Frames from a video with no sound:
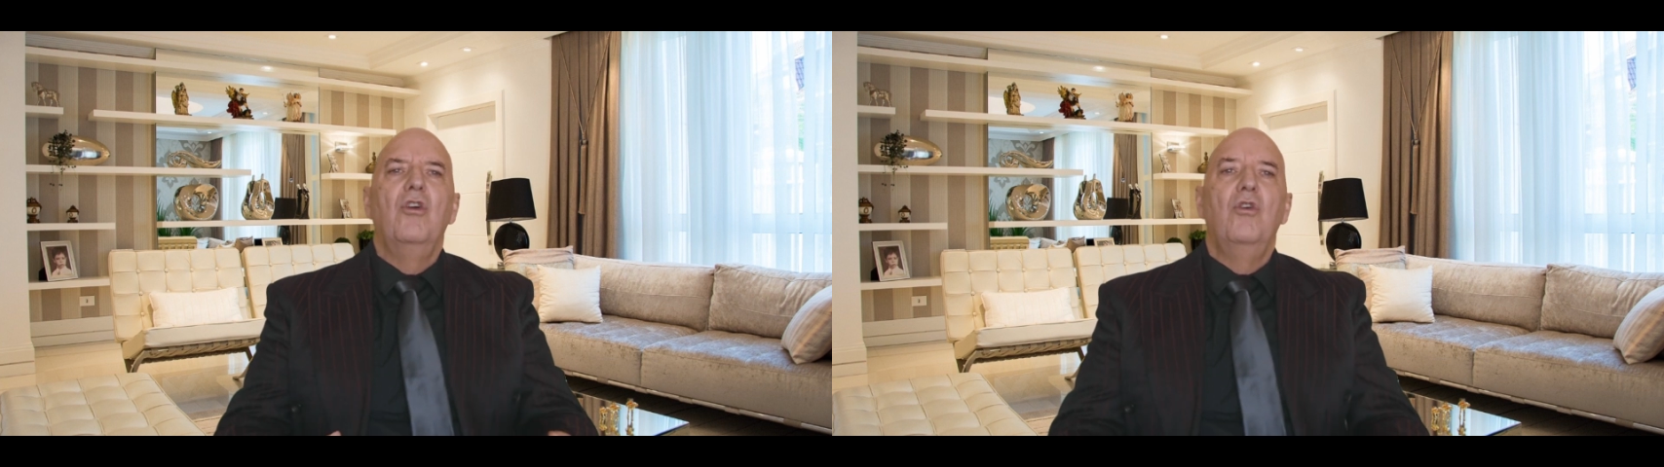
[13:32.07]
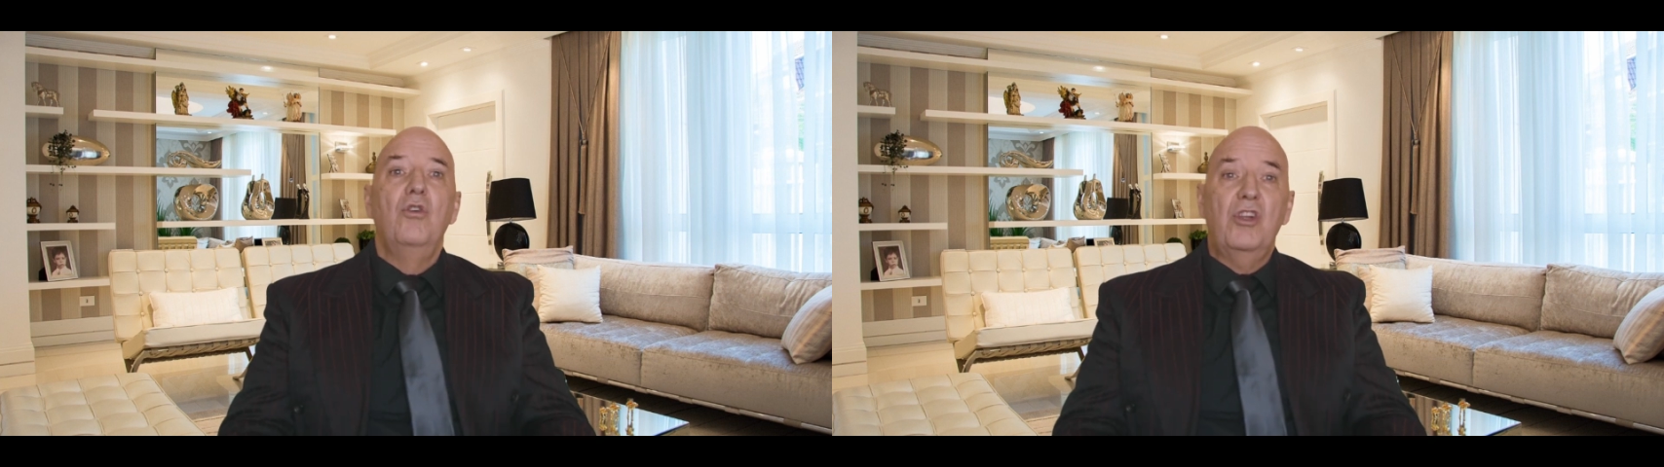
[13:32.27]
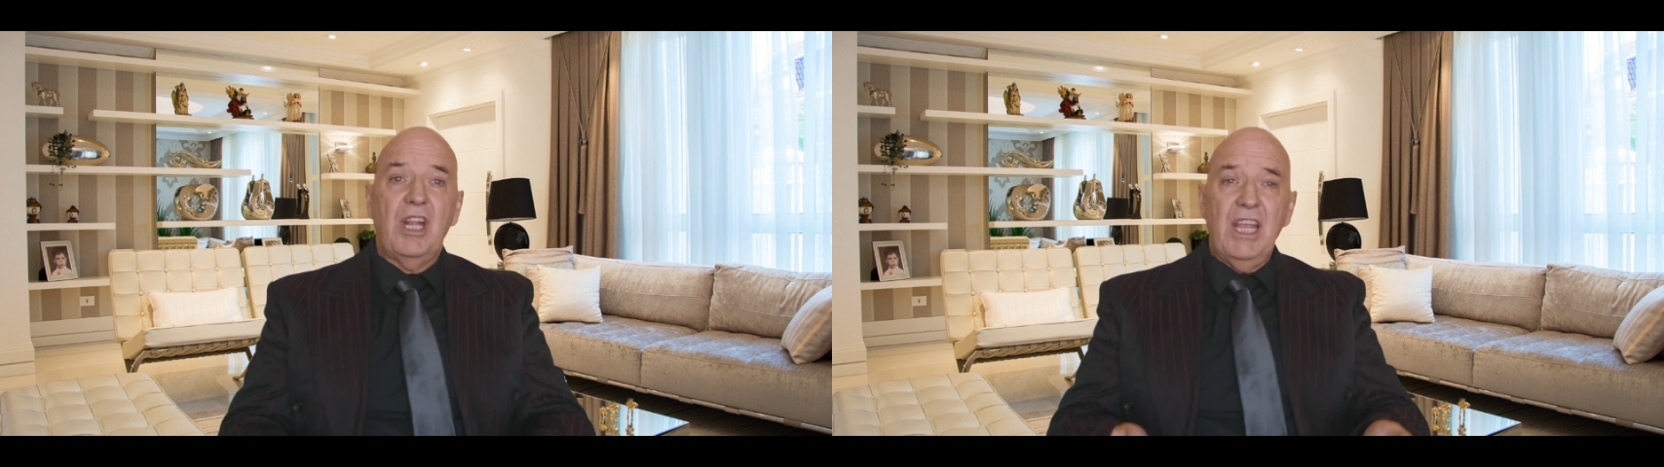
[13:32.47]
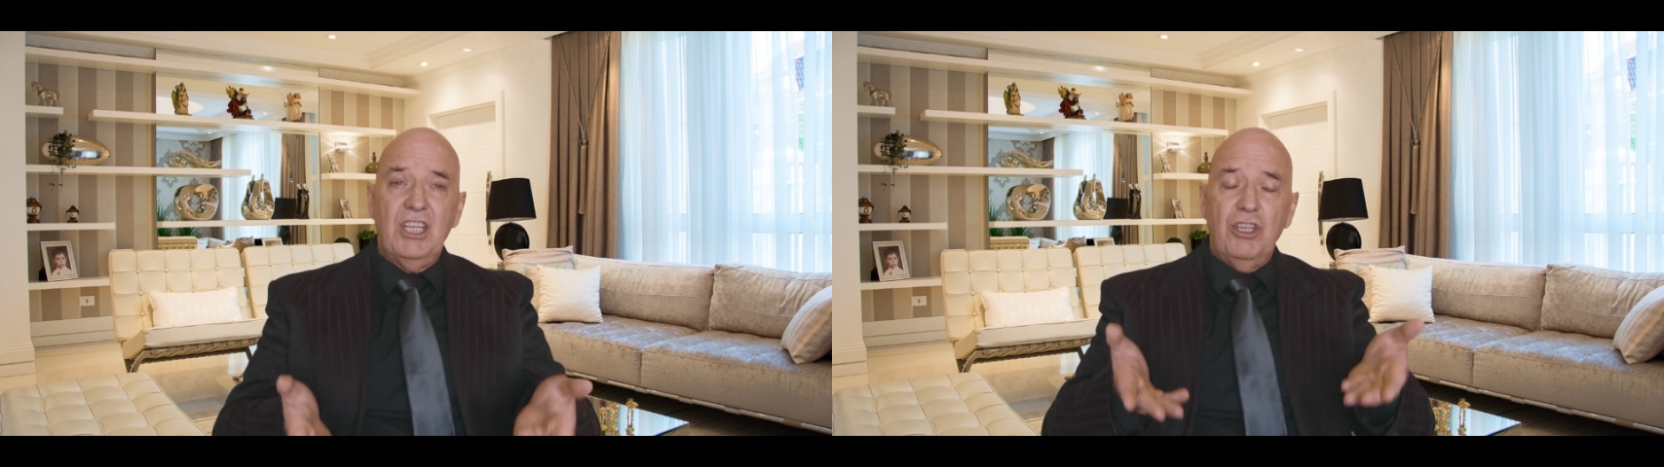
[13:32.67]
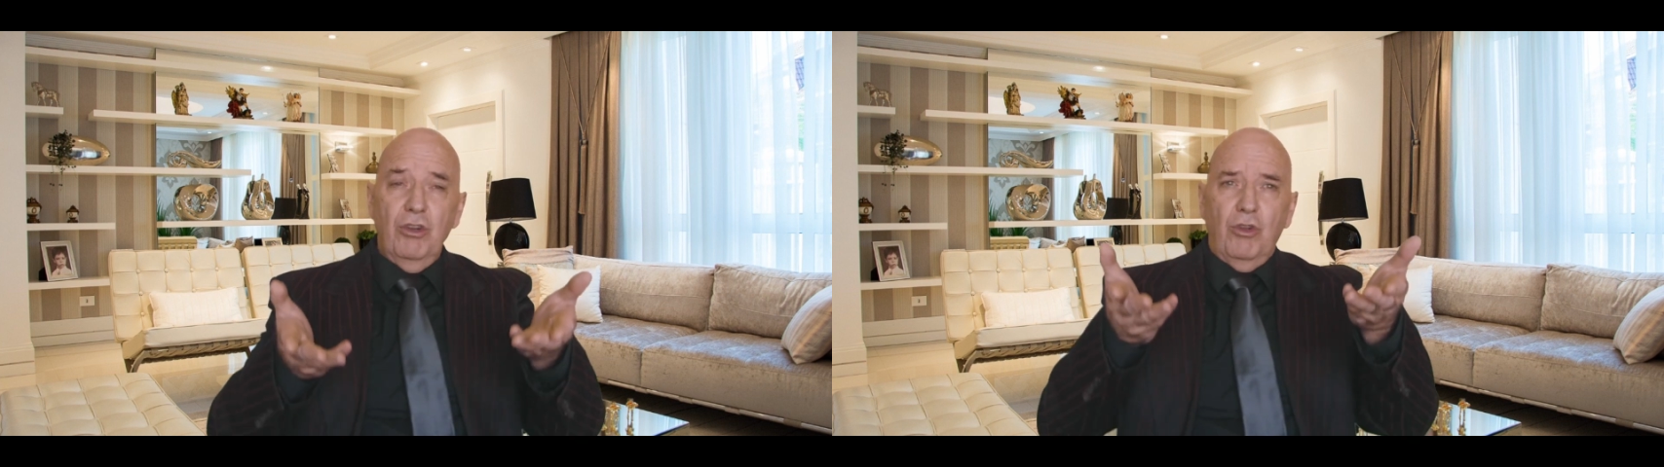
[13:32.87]
who
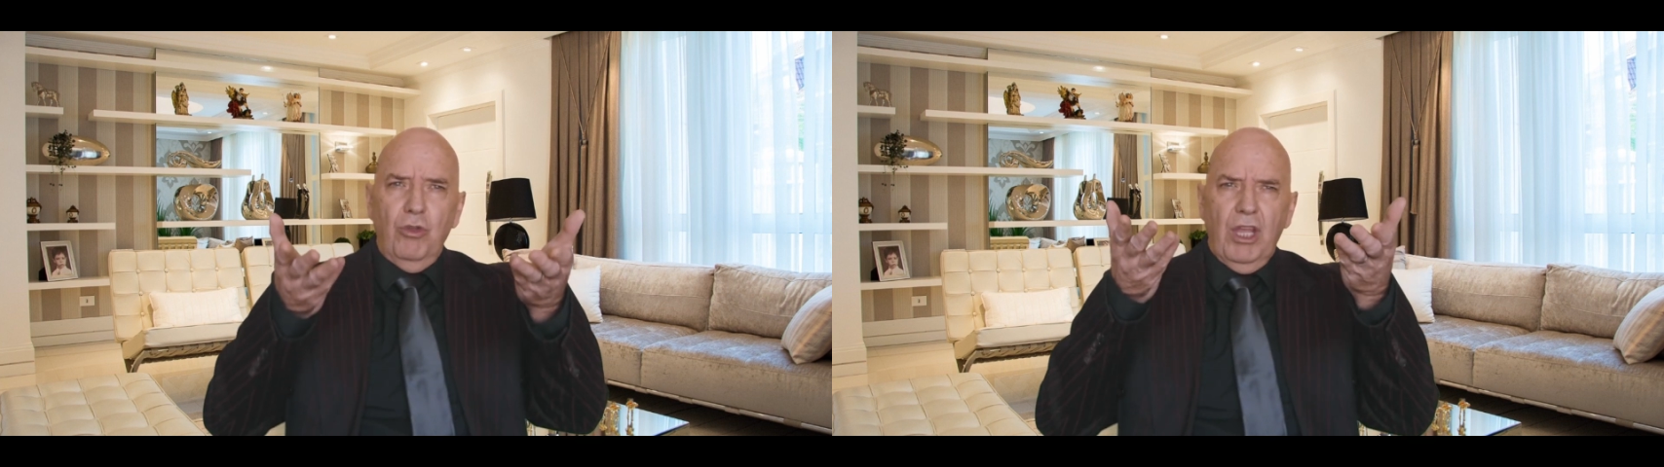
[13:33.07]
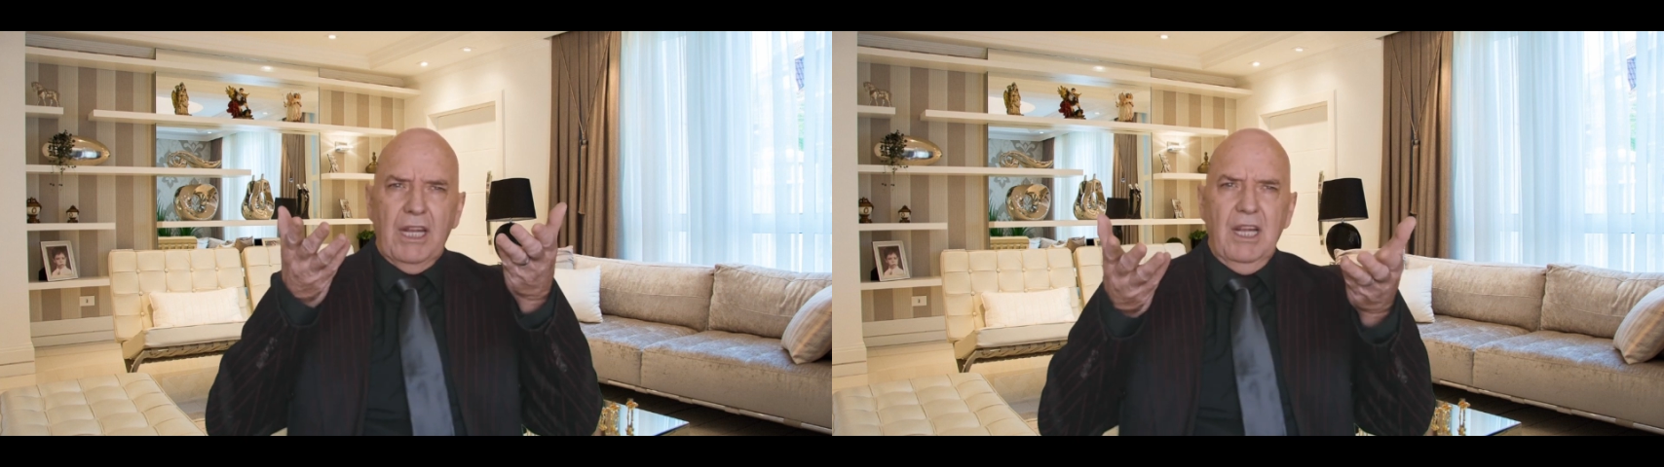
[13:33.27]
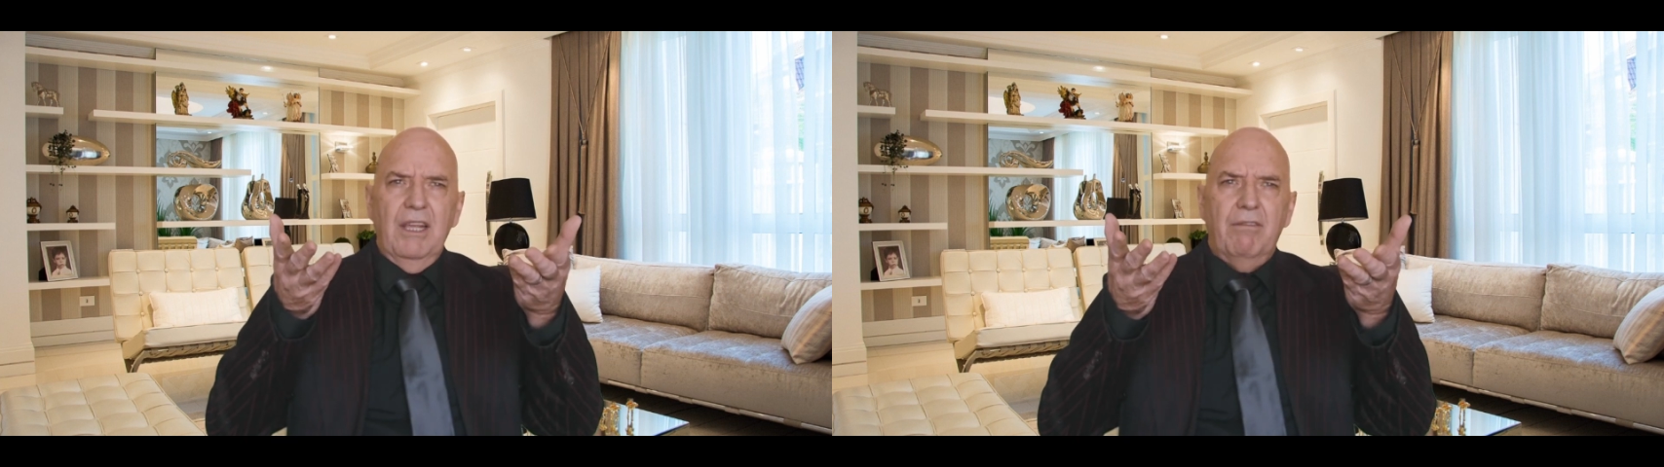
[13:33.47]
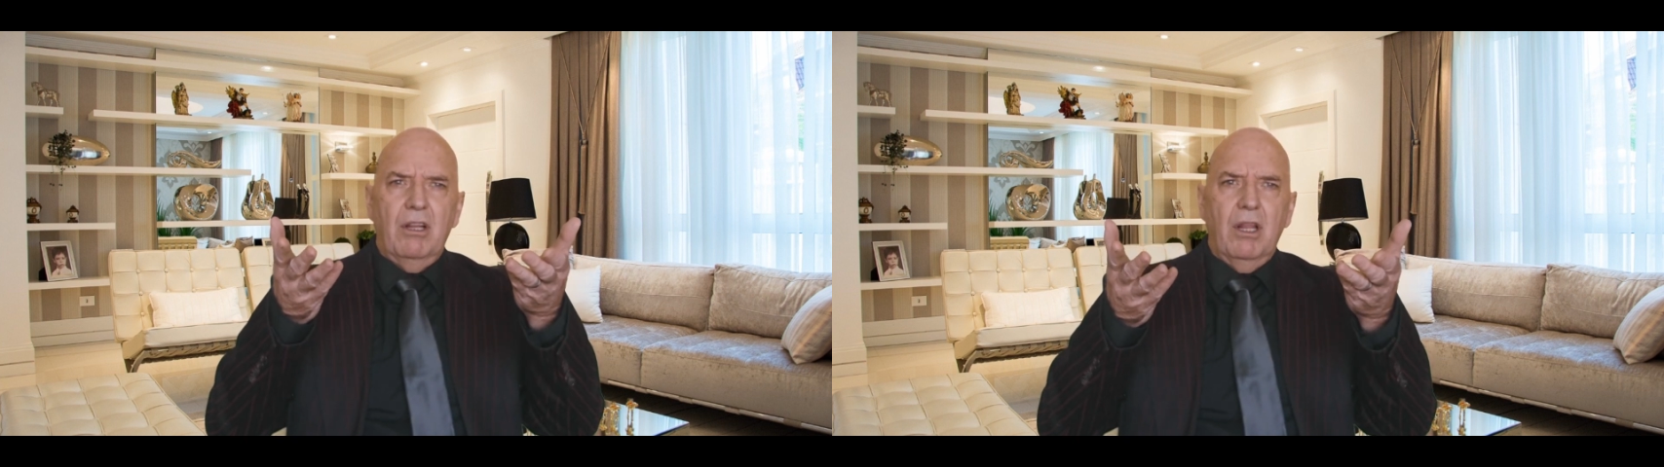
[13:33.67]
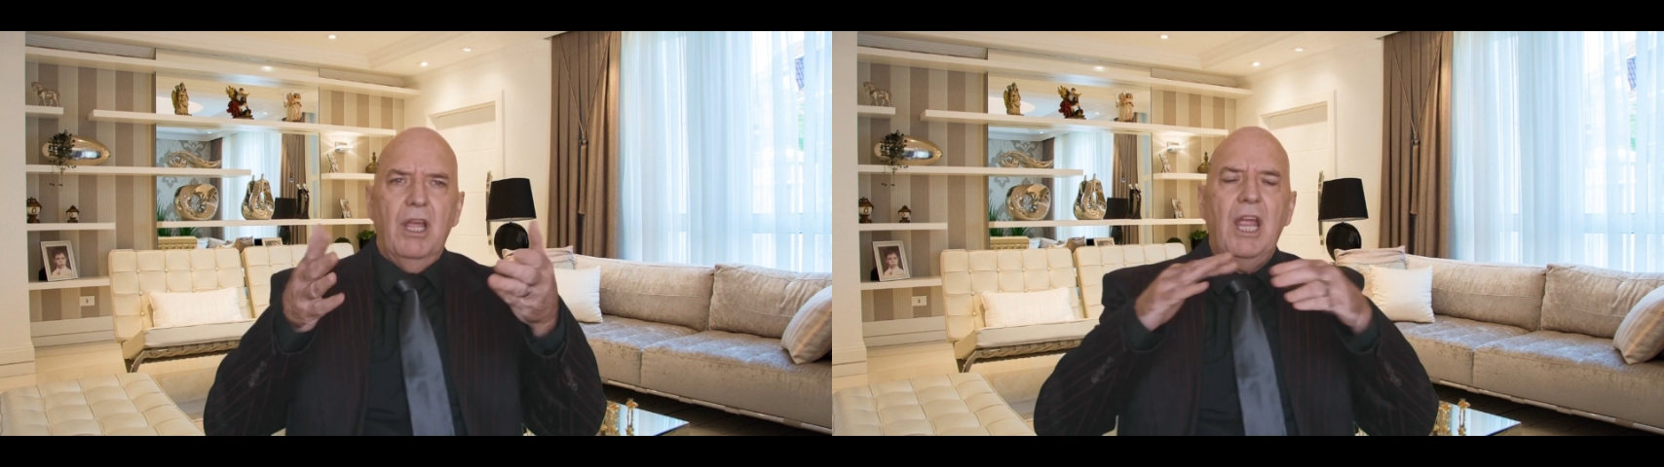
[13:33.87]
takes you to that level